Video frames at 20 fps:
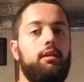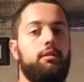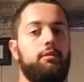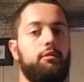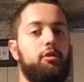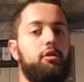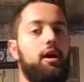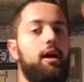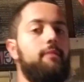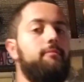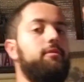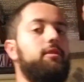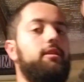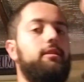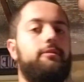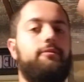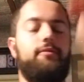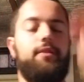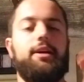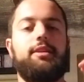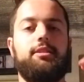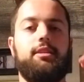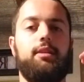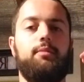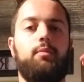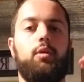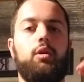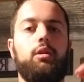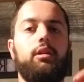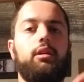gravity affects it
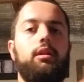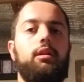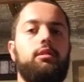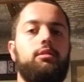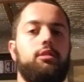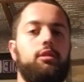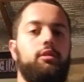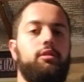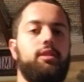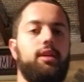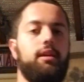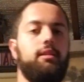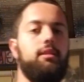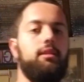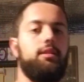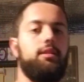more. So you tend to